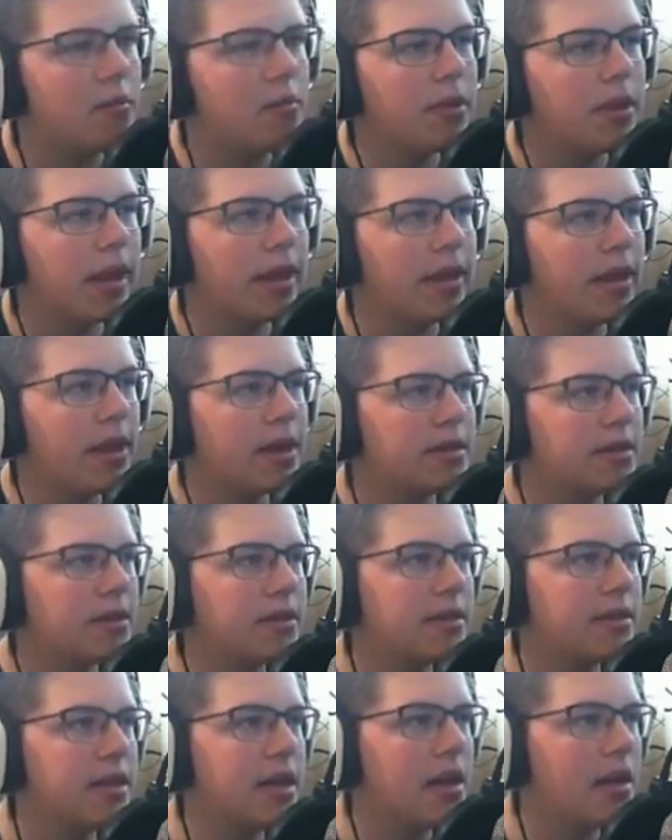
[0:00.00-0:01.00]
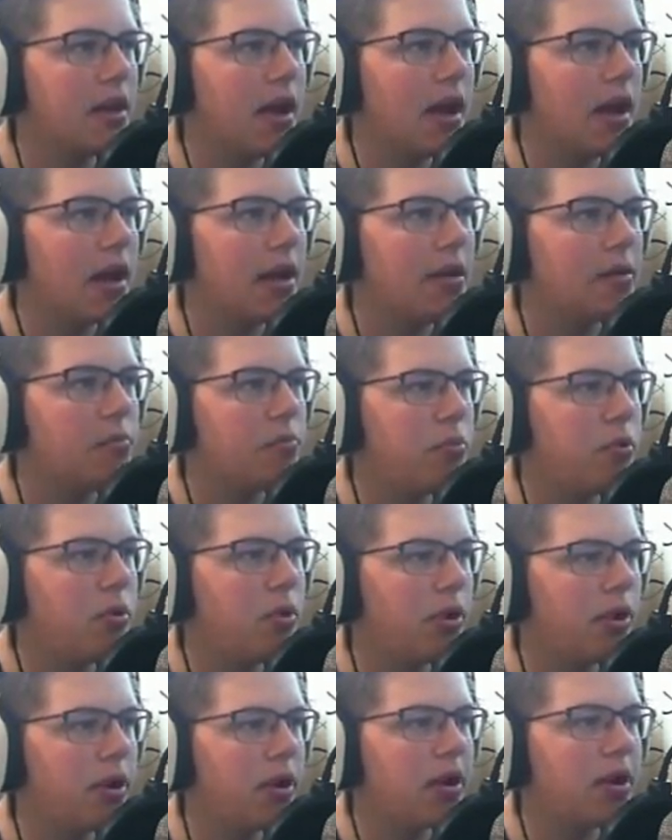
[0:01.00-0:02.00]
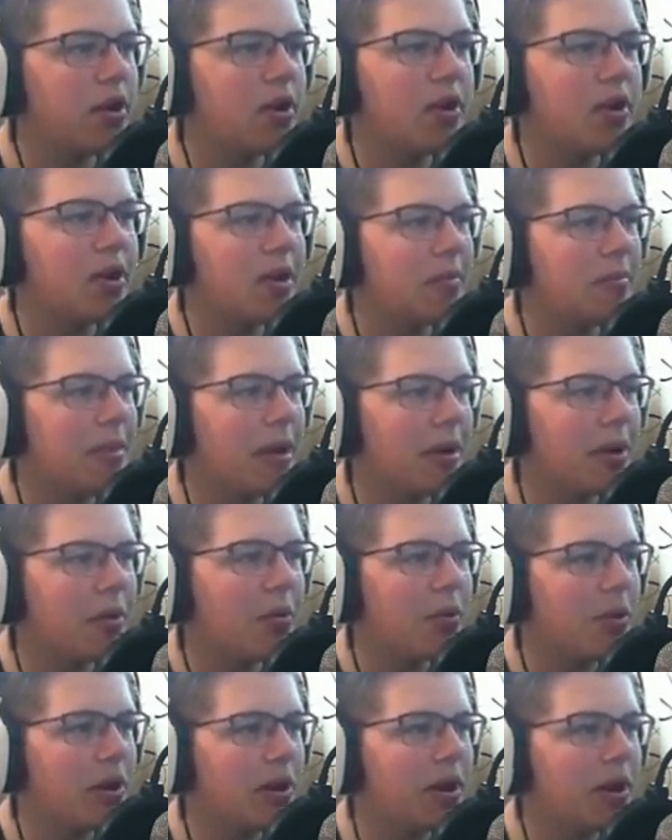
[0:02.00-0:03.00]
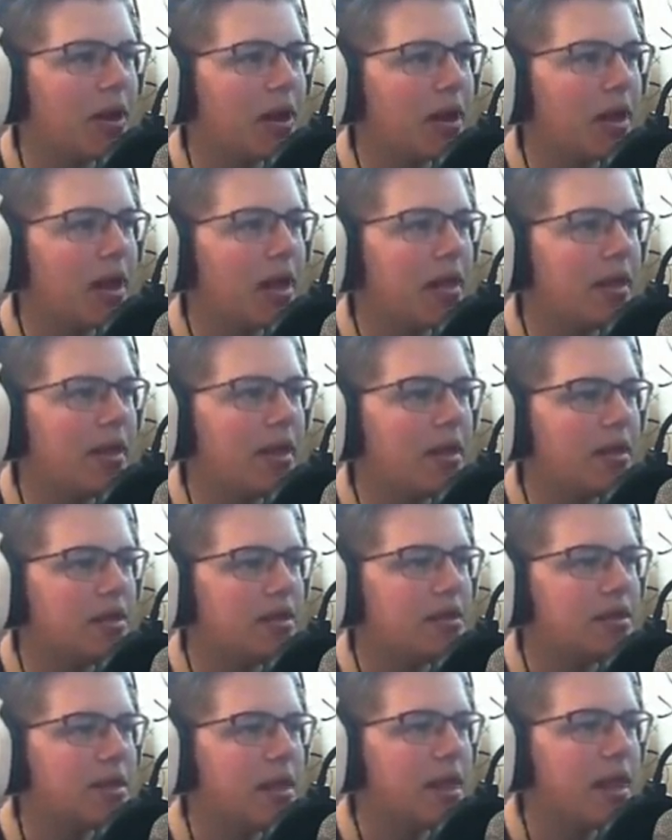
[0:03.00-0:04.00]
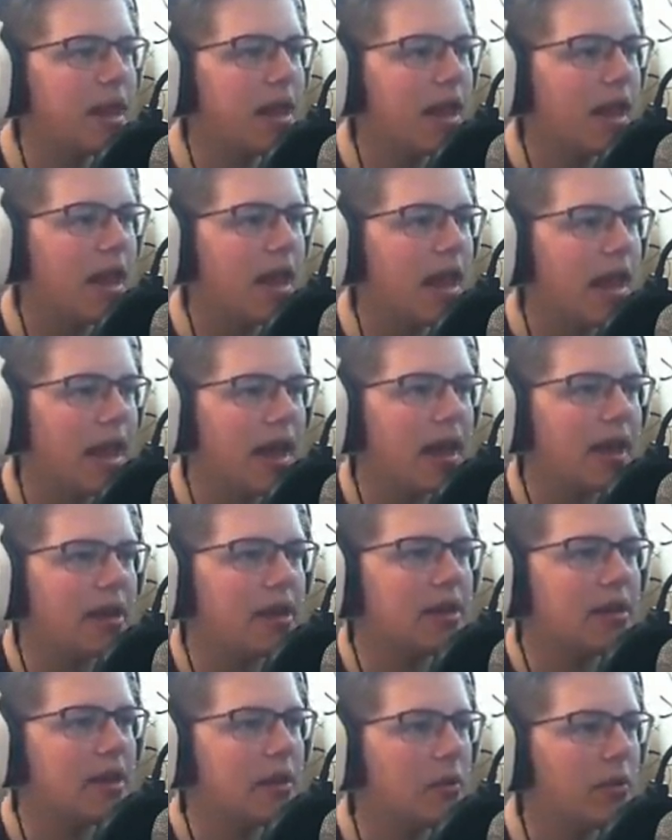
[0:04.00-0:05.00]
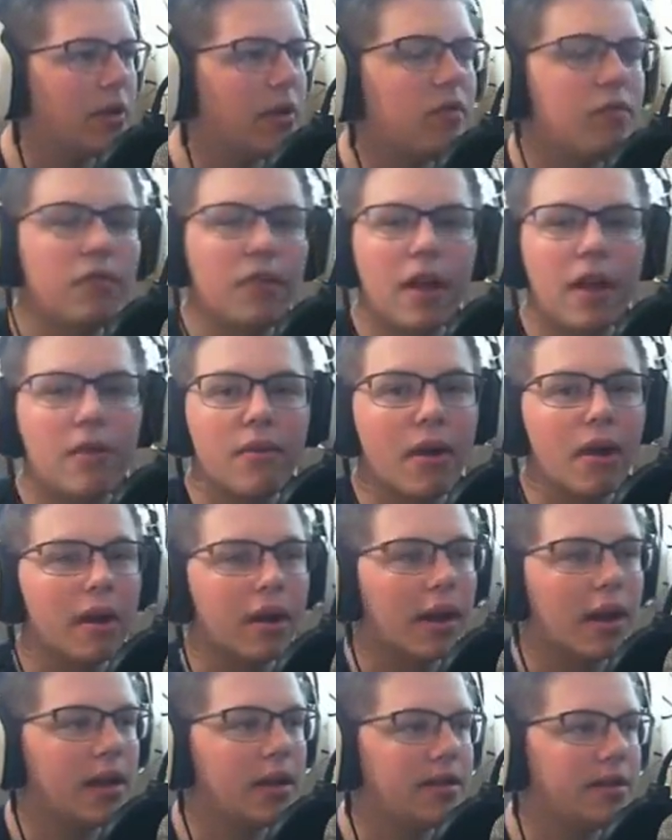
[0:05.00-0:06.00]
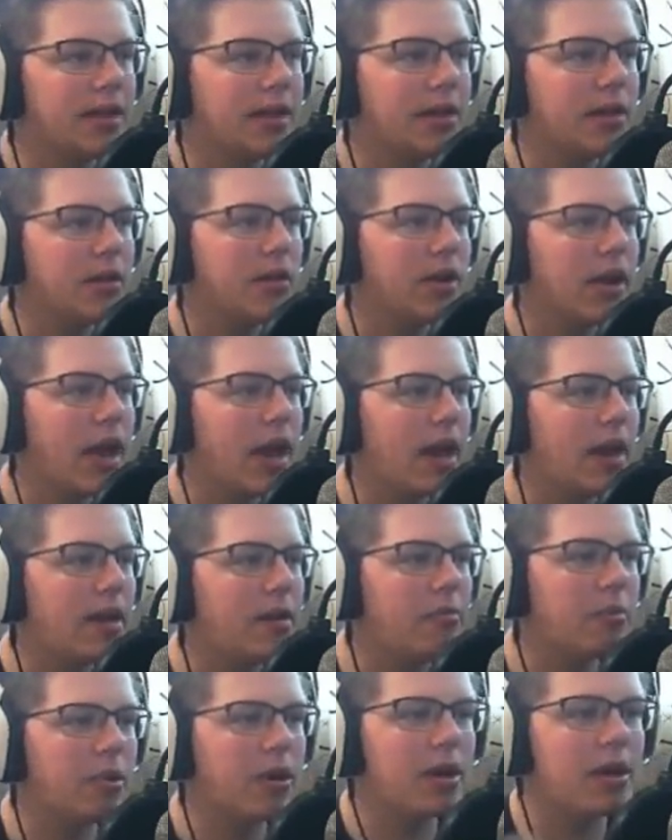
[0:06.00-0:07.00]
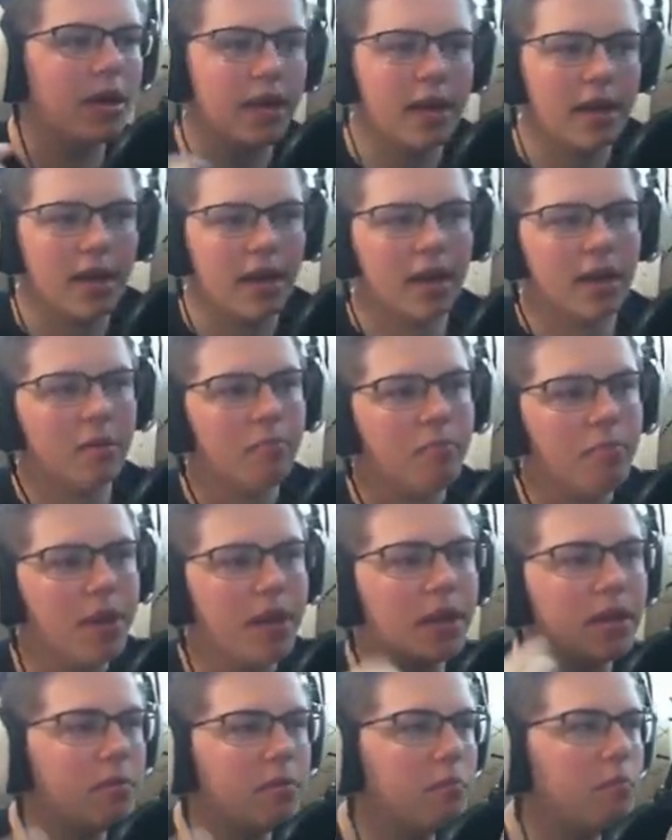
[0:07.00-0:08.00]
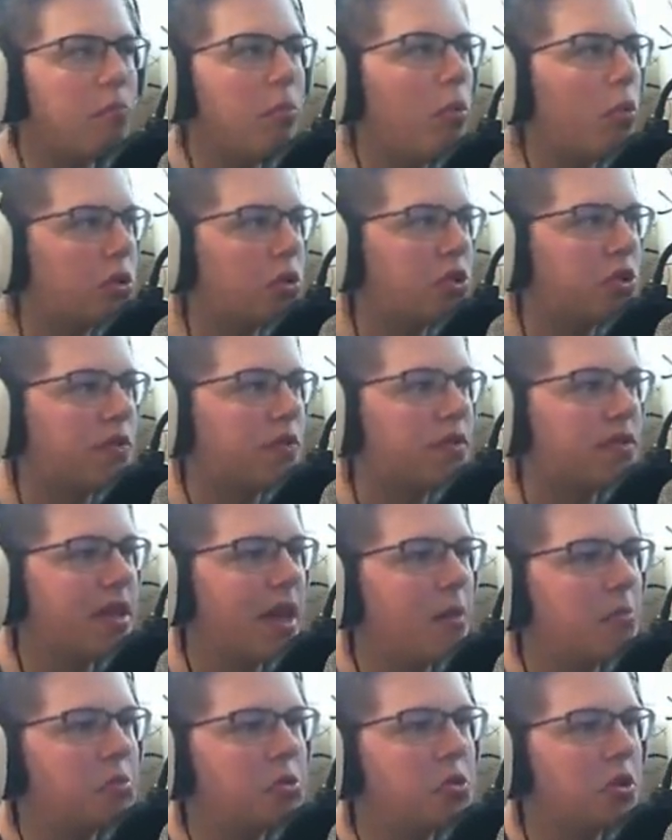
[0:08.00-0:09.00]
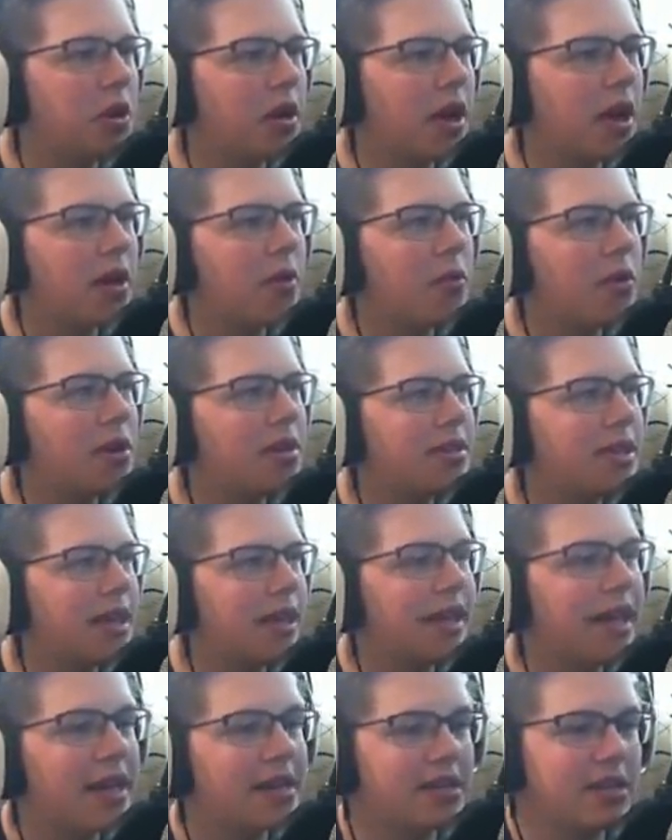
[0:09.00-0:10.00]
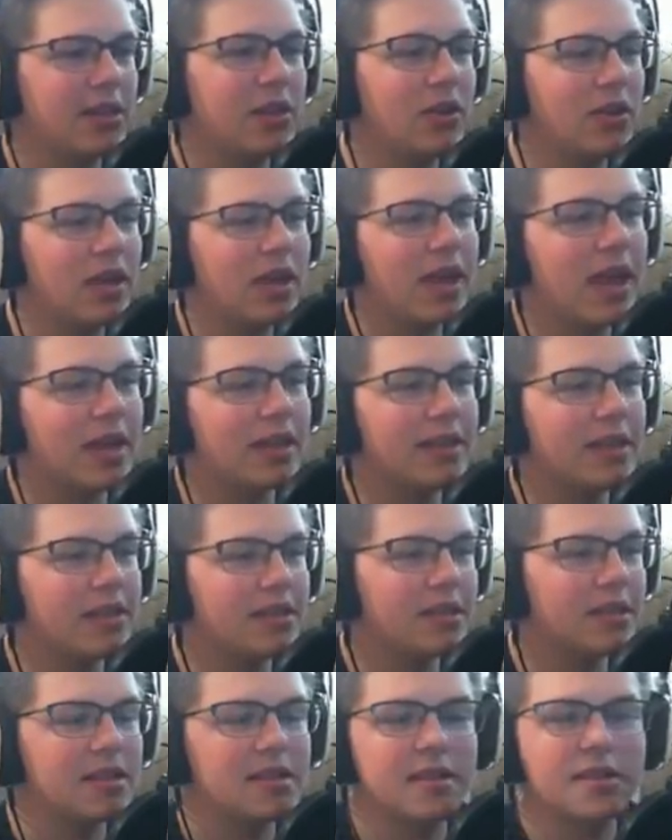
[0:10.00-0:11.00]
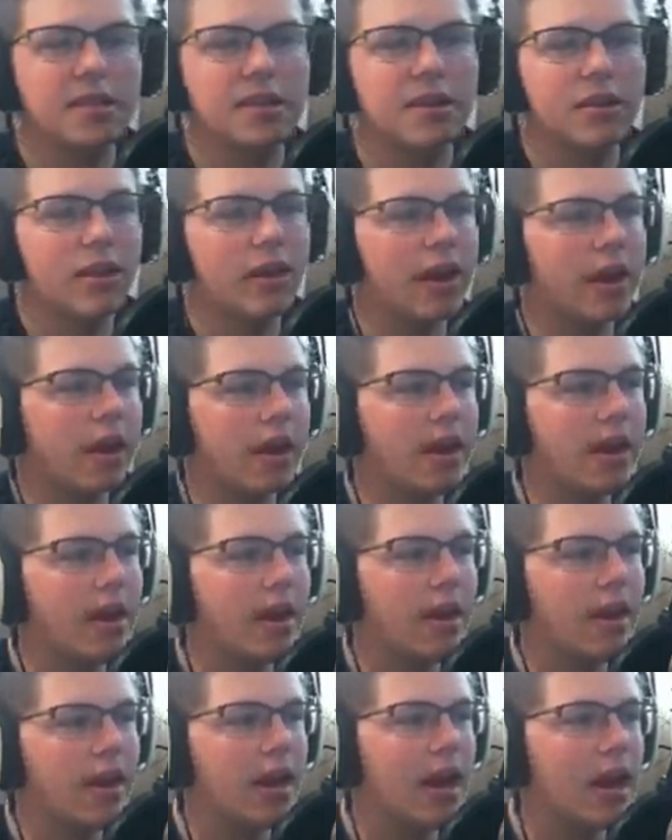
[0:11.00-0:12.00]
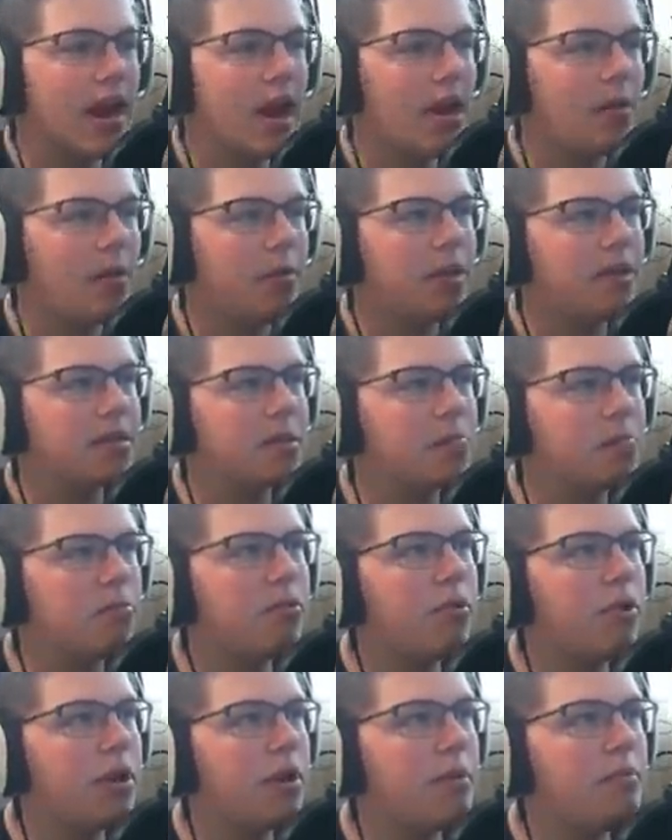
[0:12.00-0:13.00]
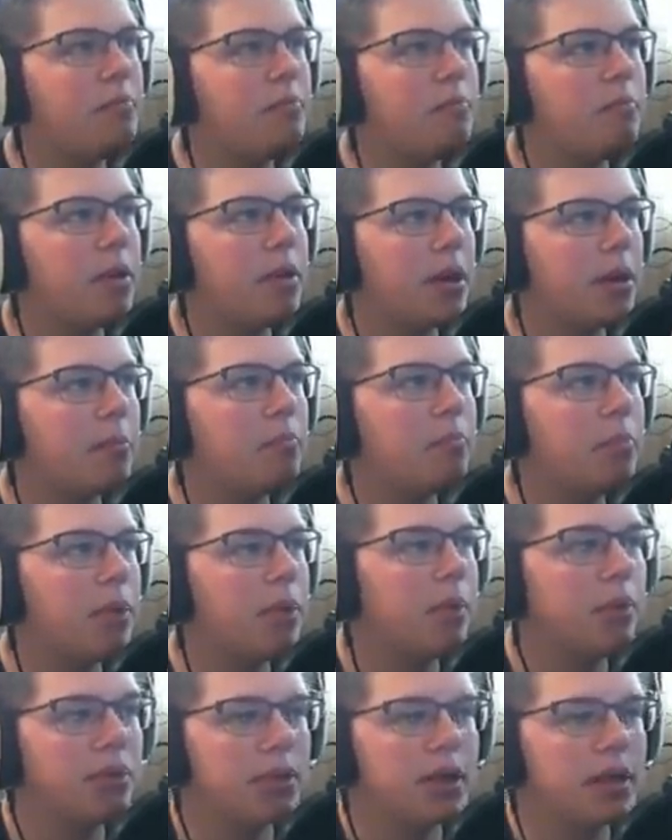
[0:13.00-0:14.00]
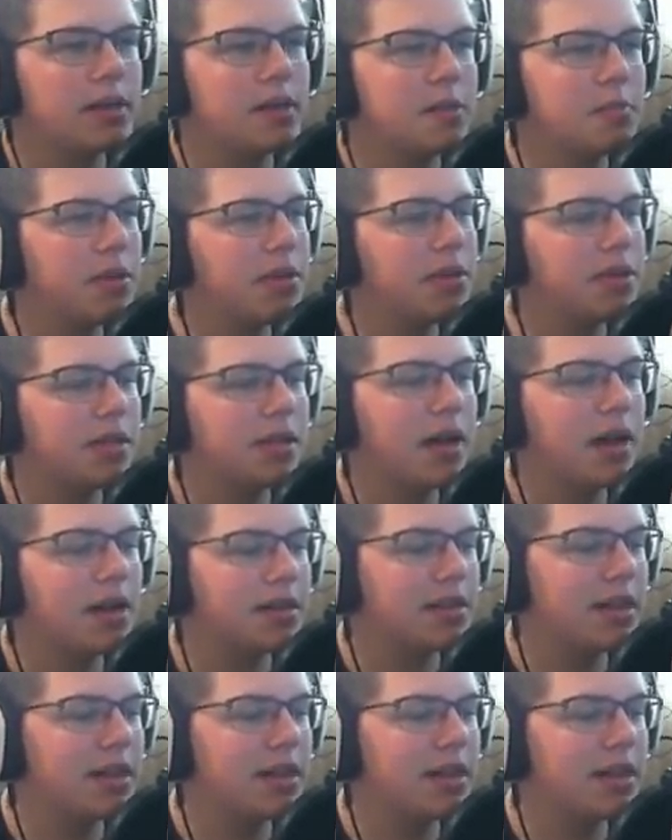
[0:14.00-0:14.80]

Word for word: But yeah, you guys can tell I put a good amount of work in this, and we can fly around and kind of take a look at it. But a big portion of this episode I kind of want to dedicate to looking at this, considering, I mean, it's a pretty big build, and I spent a lot